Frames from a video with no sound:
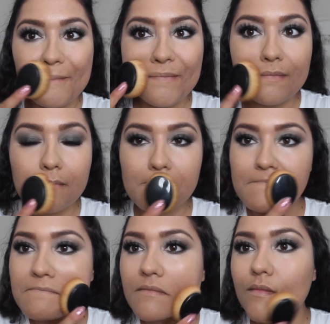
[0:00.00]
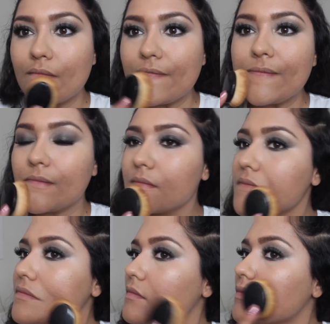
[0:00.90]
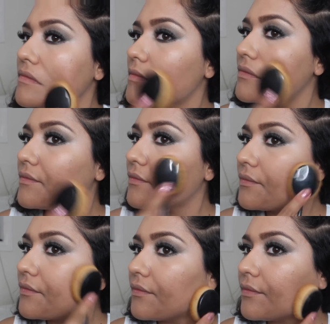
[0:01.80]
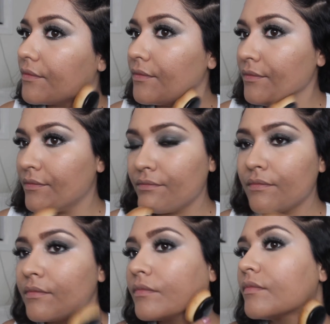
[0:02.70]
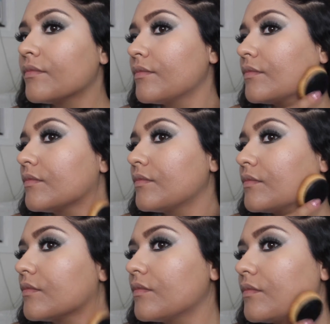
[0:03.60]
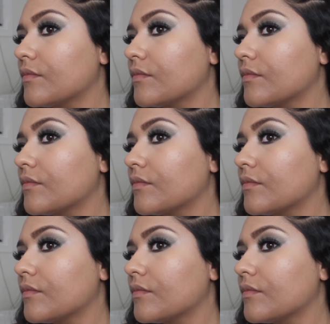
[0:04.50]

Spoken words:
Nobody speaks.